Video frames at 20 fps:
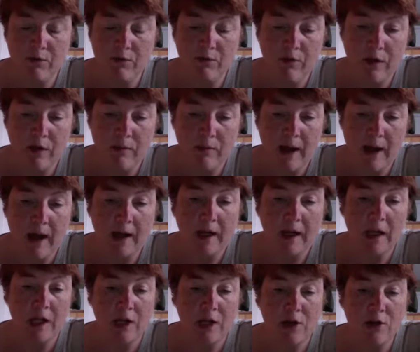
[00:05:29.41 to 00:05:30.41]
feedback
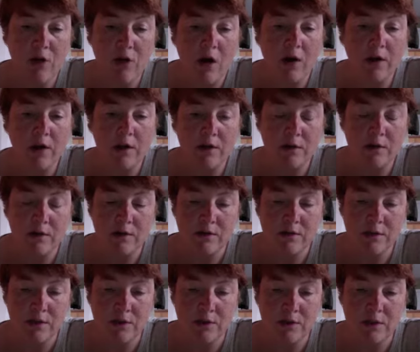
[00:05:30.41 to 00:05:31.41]
in talking to the
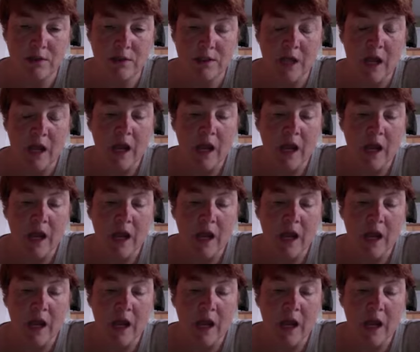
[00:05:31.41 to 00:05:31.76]
students,